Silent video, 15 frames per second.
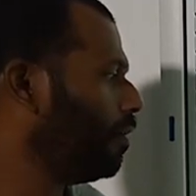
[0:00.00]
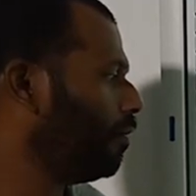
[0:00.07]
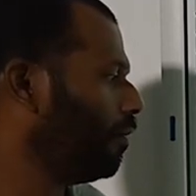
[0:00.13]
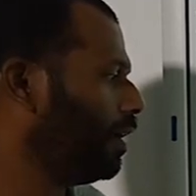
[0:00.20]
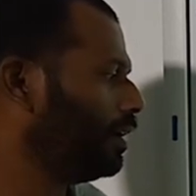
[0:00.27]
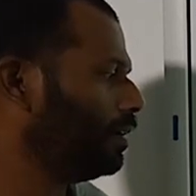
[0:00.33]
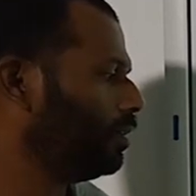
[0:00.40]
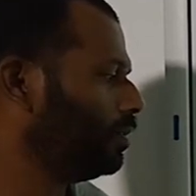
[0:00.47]

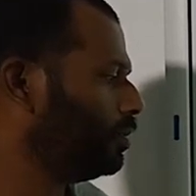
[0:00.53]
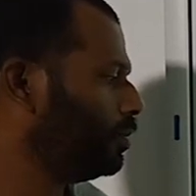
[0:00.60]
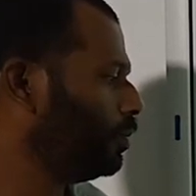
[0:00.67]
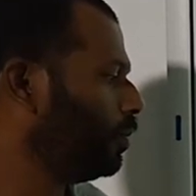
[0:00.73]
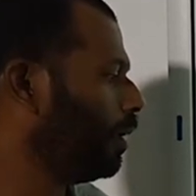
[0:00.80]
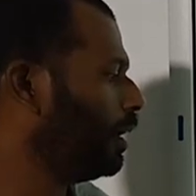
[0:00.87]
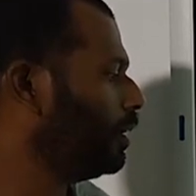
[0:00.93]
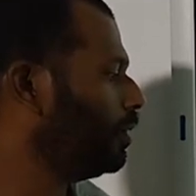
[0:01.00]
1.2,
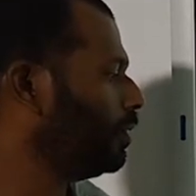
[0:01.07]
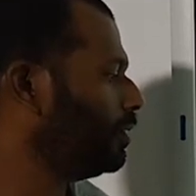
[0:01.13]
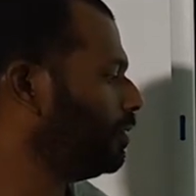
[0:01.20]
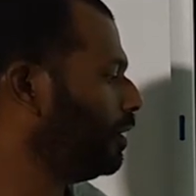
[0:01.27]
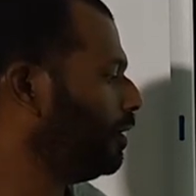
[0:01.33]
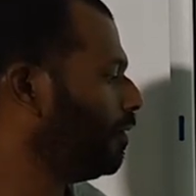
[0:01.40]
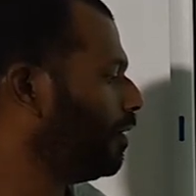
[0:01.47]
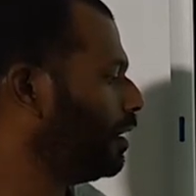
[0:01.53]

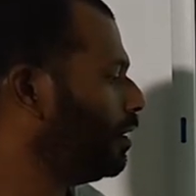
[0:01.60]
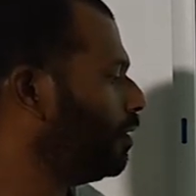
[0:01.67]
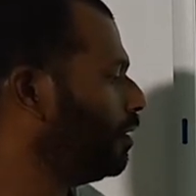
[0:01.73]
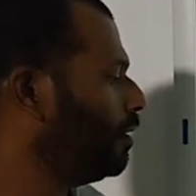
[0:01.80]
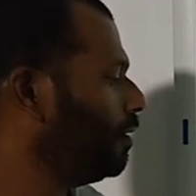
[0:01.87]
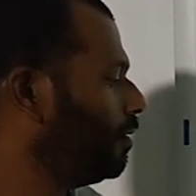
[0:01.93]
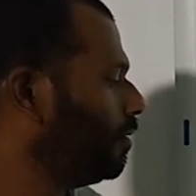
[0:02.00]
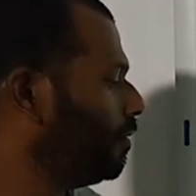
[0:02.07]
1.3,
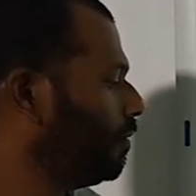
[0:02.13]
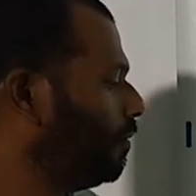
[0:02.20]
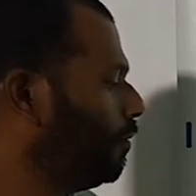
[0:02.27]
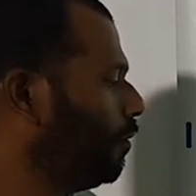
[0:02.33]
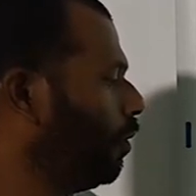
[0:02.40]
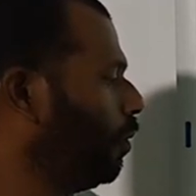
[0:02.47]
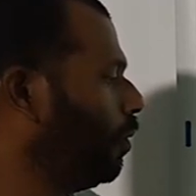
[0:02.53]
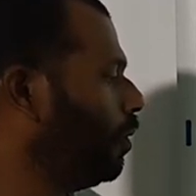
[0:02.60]

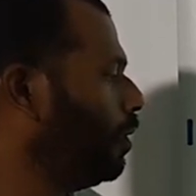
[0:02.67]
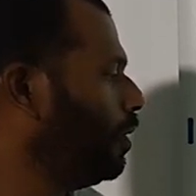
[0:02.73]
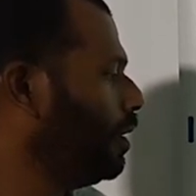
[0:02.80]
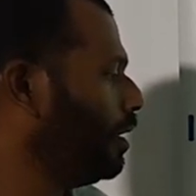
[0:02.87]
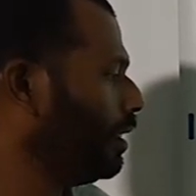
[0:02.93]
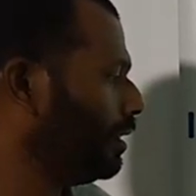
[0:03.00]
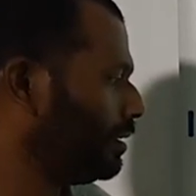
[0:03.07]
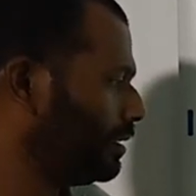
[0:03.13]
1.4.
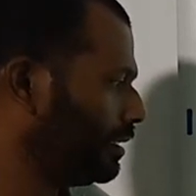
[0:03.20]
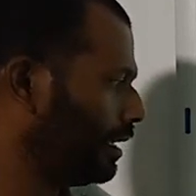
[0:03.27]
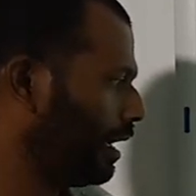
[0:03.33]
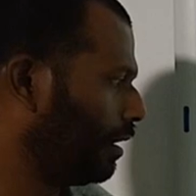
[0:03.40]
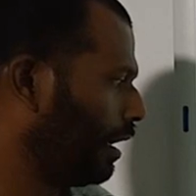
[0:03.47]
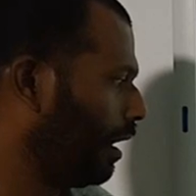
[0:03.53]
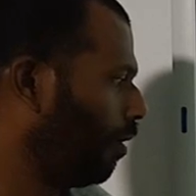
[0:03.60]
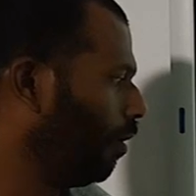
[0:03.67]
So
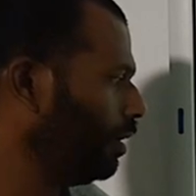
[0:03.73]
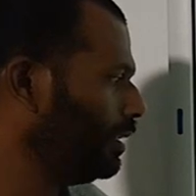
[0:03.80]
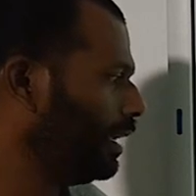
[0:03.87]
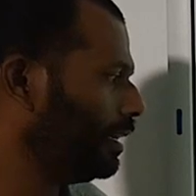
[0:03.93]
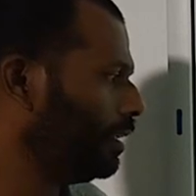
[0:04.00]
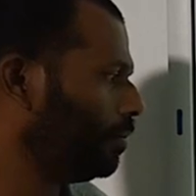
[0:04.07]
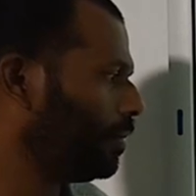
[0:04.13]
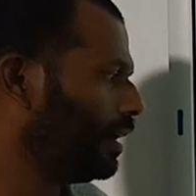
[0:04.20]
all the
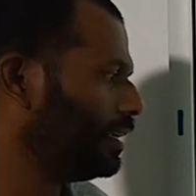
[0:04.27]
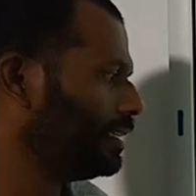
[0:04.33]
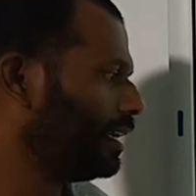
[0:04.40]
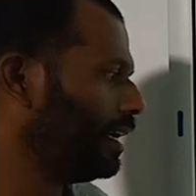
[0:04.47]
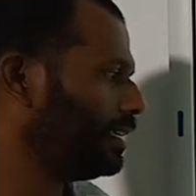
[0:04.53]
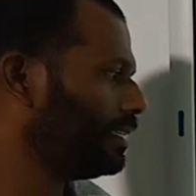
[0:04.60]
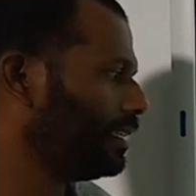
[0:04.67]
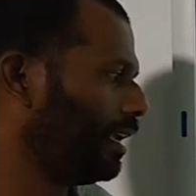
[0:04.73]
other parts
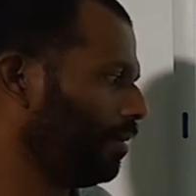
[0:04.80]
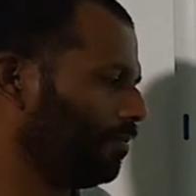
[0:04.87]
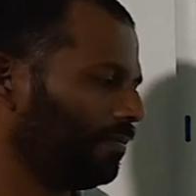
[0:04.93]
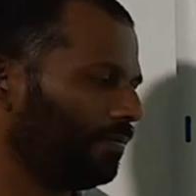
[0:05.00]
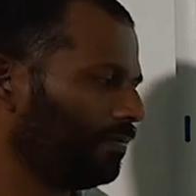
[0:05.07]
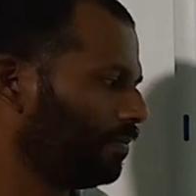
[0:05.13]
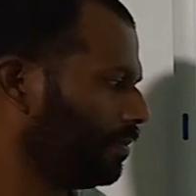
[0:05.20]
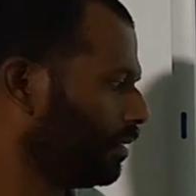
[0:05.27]
are same.
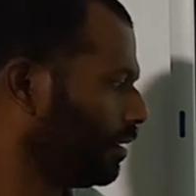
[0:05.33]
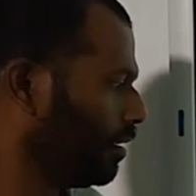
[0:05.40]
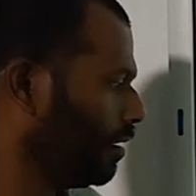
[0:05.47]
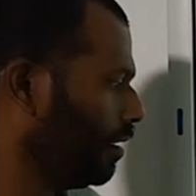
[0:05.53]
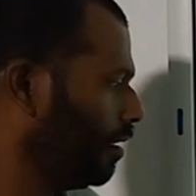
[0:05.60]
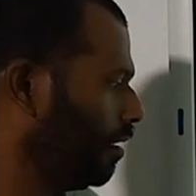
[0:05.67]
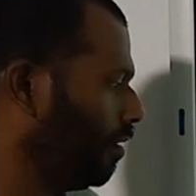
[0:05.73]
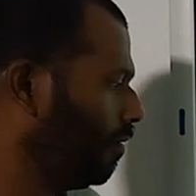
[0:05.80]

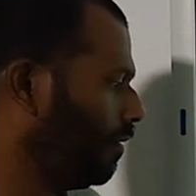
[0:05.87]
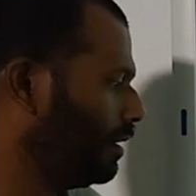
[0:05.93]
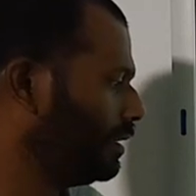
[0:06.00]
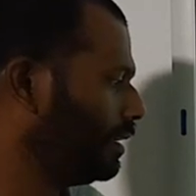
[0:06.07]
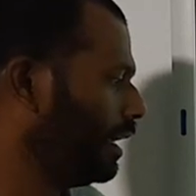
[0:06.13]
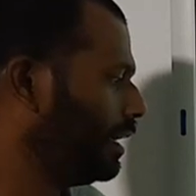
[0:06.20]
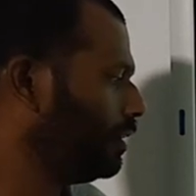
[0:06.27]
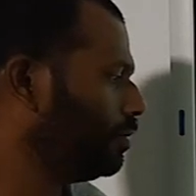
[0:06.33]

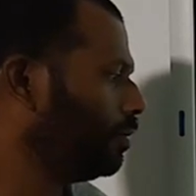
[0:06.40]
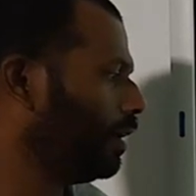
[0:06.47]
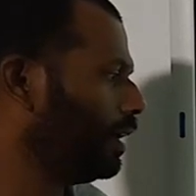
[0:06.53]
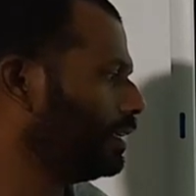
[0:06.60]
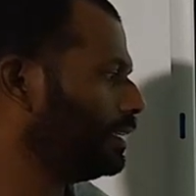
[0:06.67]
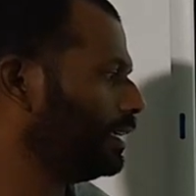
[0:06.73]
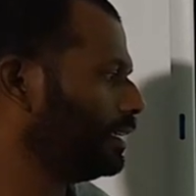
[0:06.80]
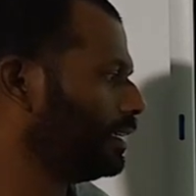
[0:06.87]

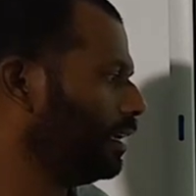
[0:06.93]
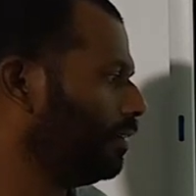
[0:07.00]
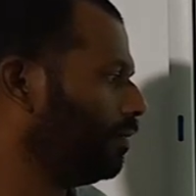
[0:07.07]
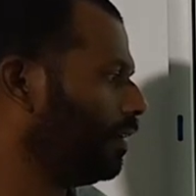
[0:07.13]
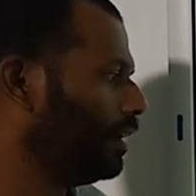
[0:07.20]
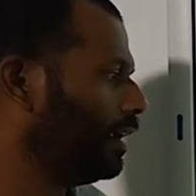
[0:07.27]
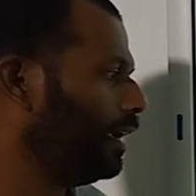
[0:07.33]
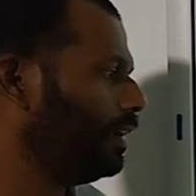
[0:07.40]
192.168,
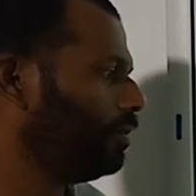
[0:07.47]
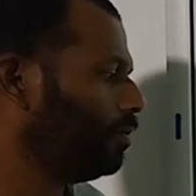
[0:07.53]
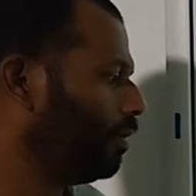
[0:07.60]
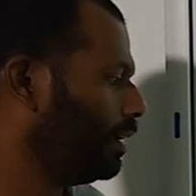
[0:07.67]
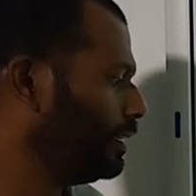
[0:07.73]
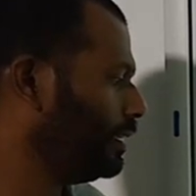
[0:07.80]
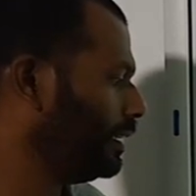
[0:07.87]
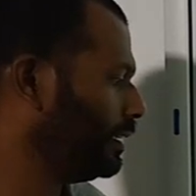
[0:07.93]

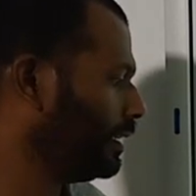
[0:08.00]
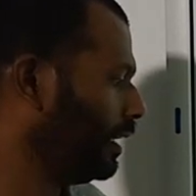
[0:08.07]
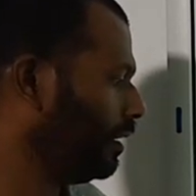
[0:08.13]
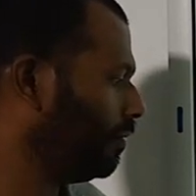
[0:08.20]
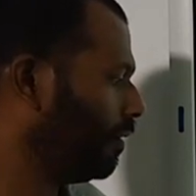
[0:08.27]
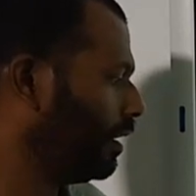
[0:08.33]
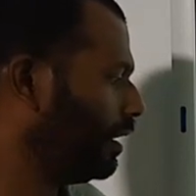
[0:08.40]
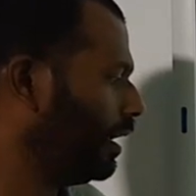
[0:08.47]
192.168,
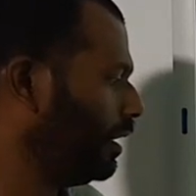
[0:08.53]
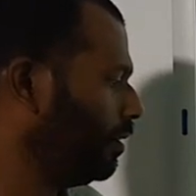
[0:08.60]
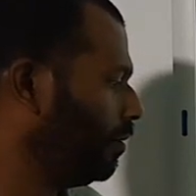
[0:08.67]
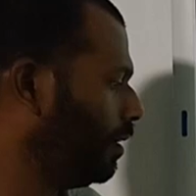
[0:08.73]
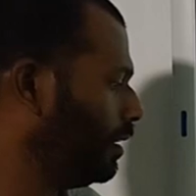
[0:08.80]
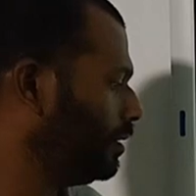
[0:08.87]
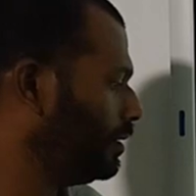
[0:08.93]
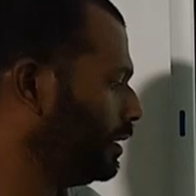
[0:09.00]

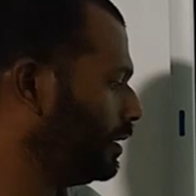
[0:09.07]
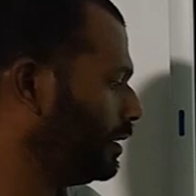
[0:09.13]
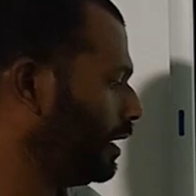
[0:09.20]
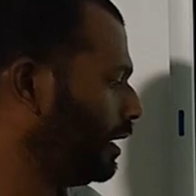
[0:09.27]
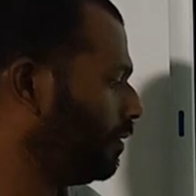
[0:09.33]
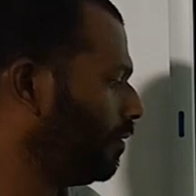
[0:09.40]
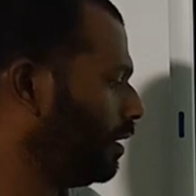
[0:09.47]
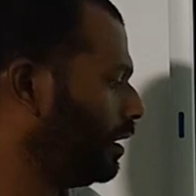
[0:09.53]

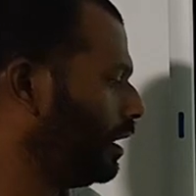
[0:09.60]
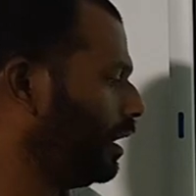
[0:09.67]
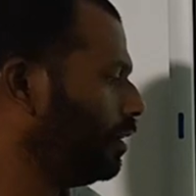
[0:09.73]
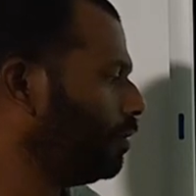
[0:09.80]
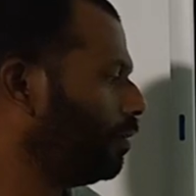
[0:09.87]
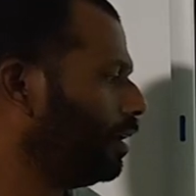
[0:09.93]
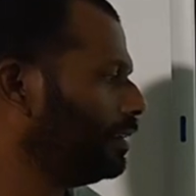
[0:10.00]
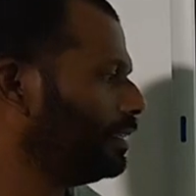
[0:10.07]
192.168,
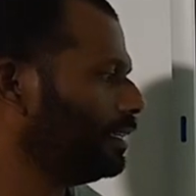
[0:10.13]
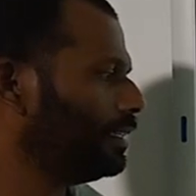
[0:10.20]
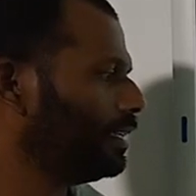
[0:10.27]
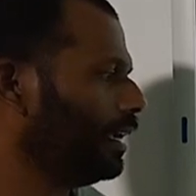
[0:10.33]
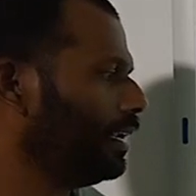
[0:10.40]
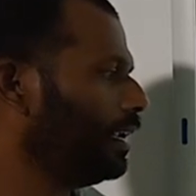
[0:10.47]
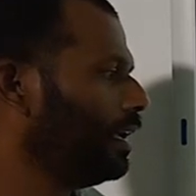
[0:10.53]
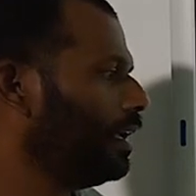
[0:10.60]

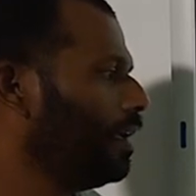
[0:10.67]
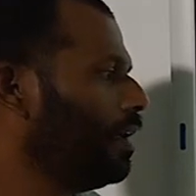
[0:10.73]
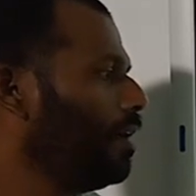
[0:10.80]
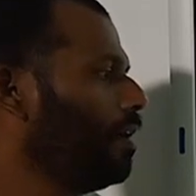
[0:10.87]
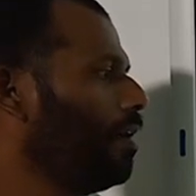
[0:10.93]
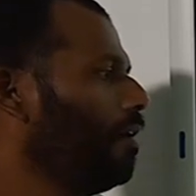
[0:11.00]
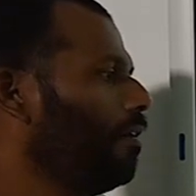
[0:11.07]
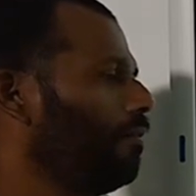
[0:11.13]
192.168.
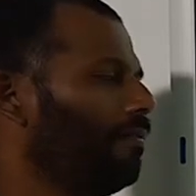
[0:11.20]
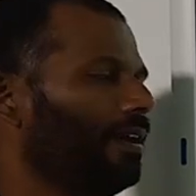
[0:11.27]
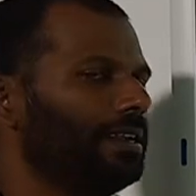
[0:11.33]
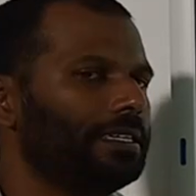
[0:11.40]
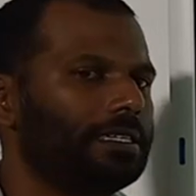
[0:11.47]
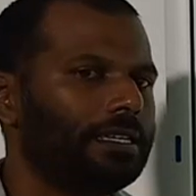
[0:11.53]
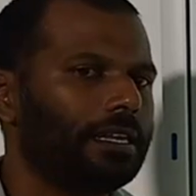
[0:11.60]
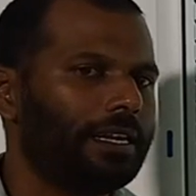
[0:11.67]

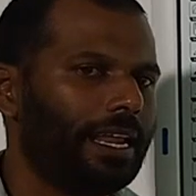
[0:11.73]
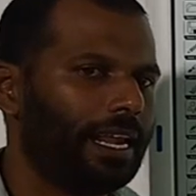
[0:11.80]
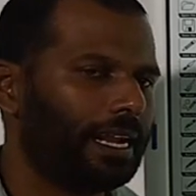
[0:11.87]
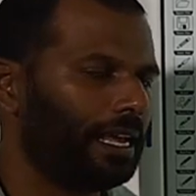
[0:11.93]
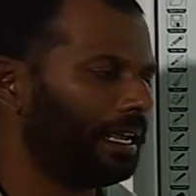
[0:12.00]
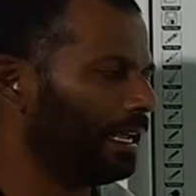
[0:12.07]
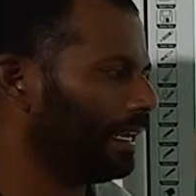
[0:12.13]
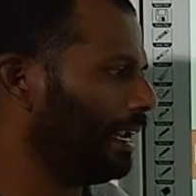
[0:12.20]
Once the
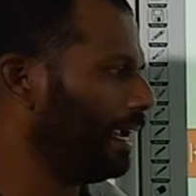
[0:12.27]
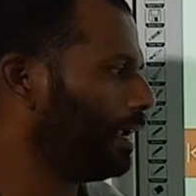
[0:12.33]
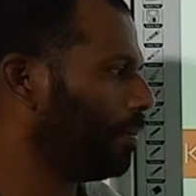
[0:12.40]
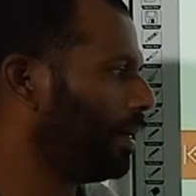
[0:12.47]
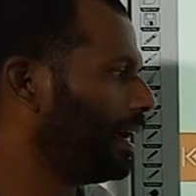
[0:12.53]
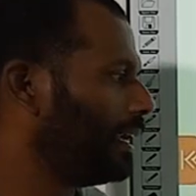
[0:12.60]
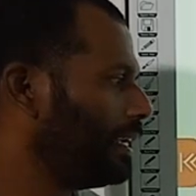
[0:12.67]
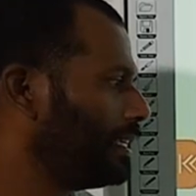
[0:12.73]
data
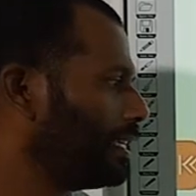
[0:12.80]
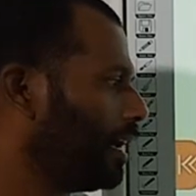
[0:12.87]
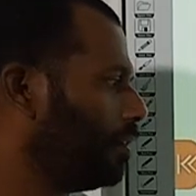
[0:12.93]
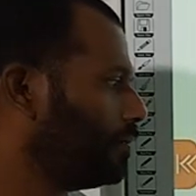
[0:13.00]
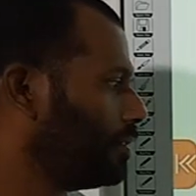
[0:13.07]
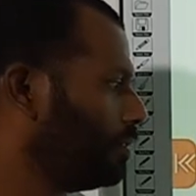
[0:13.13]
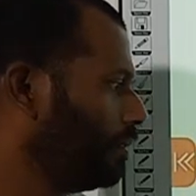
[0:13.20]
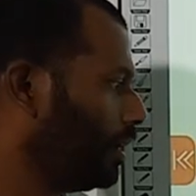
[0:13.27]
packet
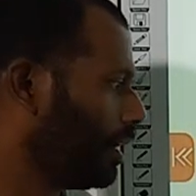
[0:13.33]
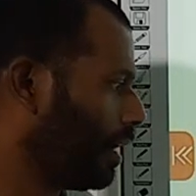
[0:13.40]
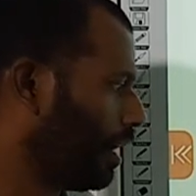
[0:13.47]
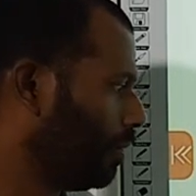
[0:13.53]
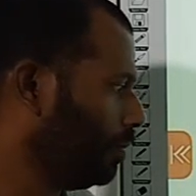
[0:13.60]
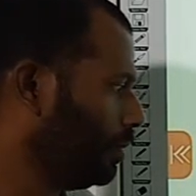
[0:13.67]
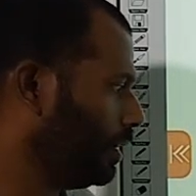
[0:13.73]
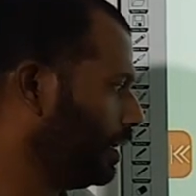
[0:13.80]
comes to the
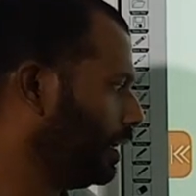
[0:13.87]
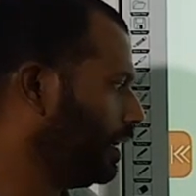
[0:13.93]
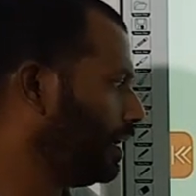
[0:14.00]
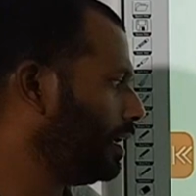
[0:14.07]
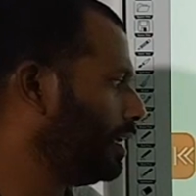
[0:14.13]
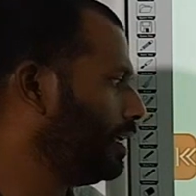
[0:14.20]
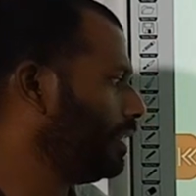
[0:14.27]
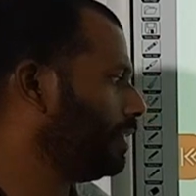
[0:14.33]
router